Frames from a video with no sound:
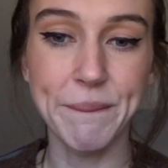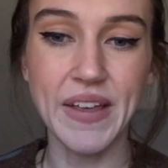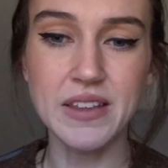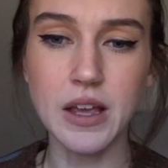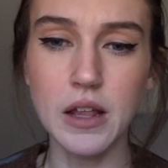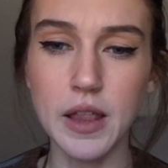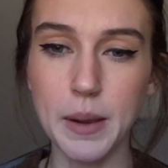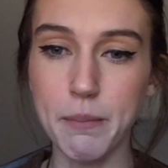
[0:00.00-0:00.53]
It's
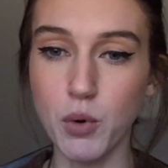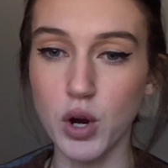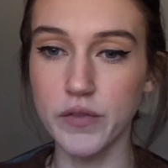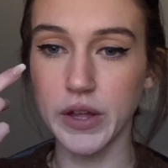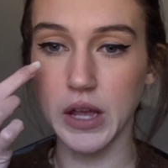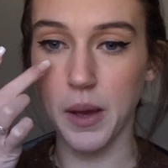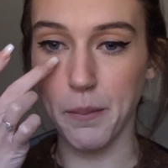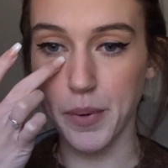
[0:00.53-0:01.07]
kind of like more of
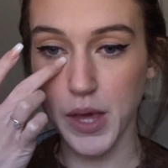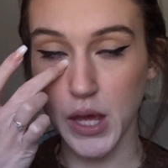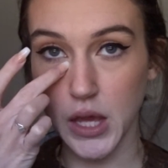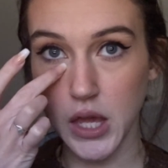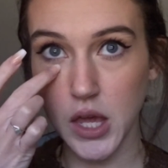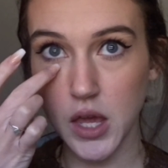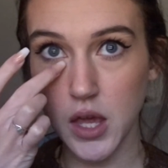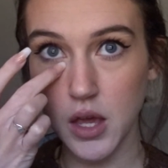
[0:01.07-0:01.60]
like a
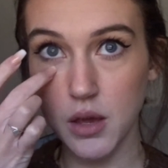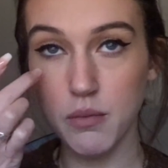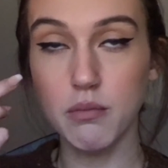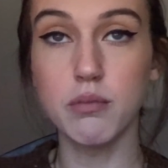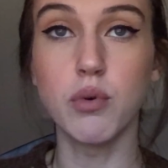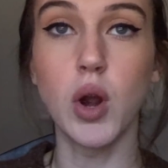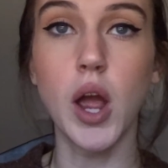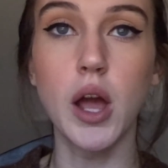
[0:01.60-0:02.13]
pinky
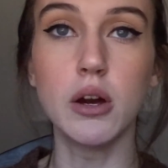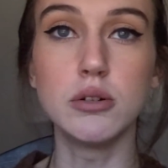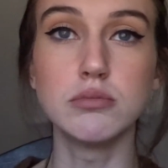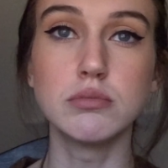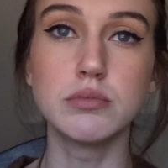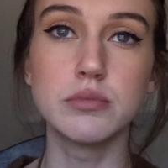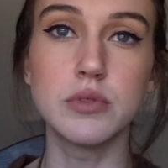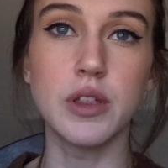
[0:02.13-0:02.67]

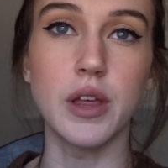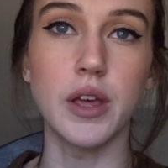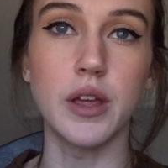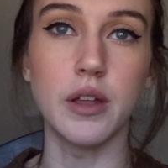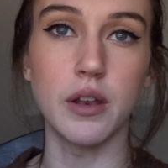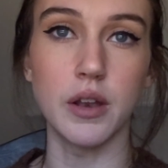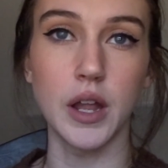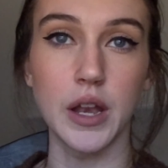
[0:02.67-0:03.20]
brown
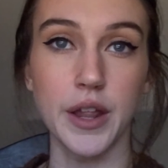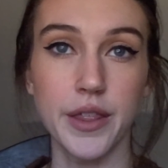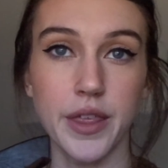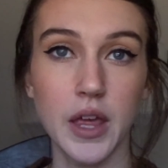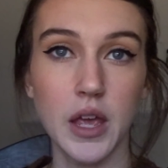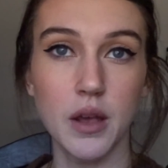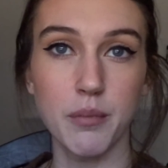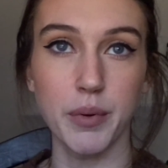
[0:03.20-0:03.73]
than
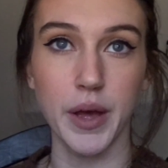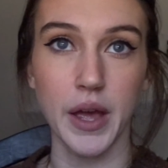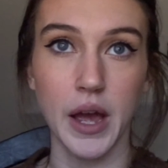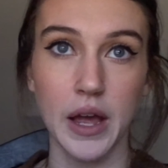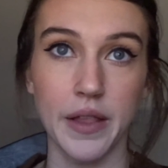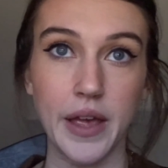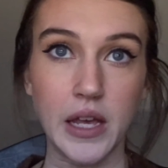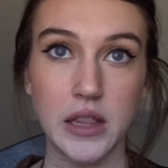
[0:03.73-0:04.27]
anything, but
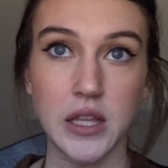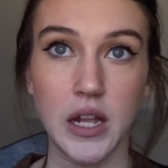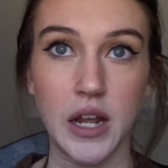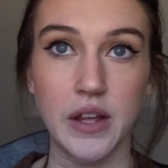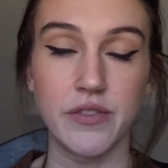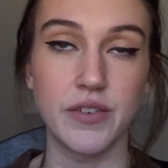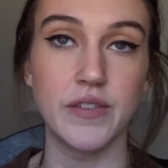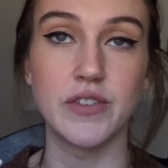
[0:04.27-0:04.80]
I like that.